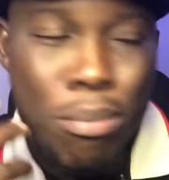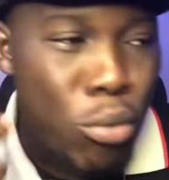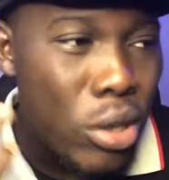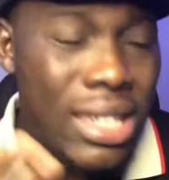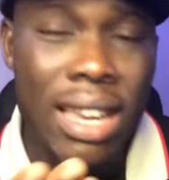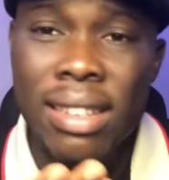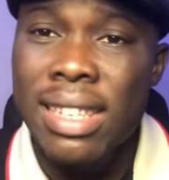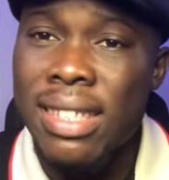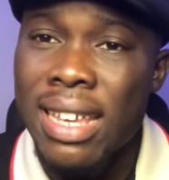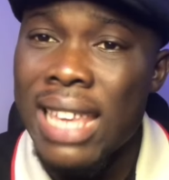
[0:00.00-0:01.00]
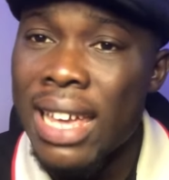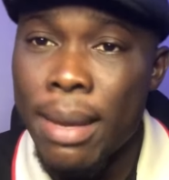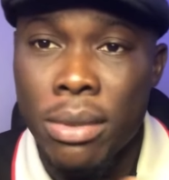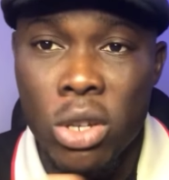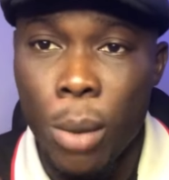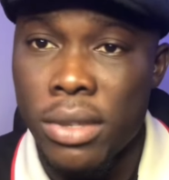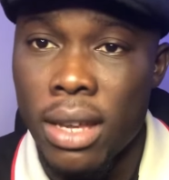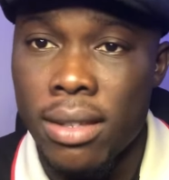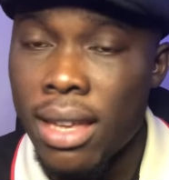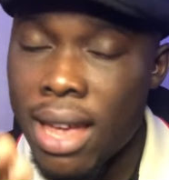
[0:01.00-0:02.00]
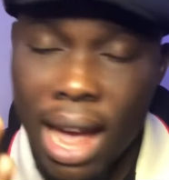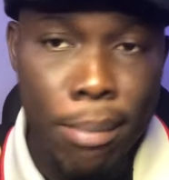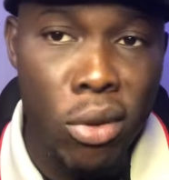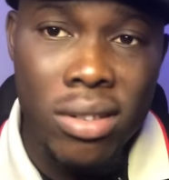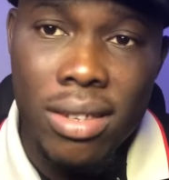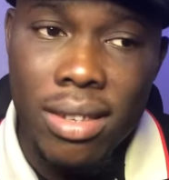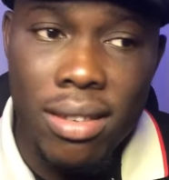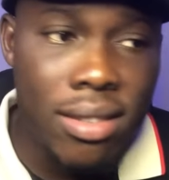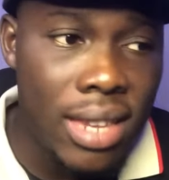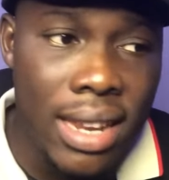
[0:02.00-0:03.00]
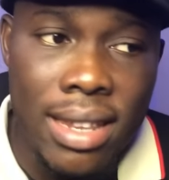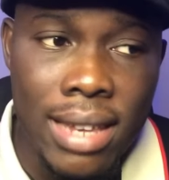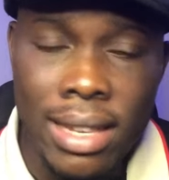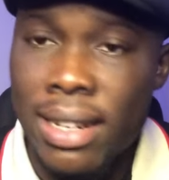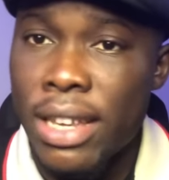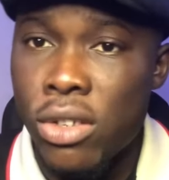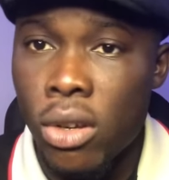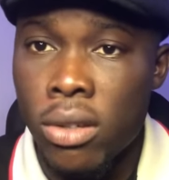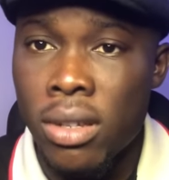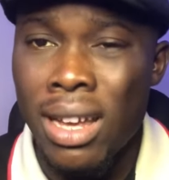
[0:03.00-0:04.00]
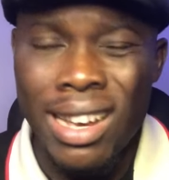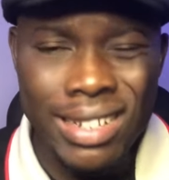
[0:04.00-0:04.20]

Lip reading: Most girls these days are empty upstairs. I'm not saying this as an insult.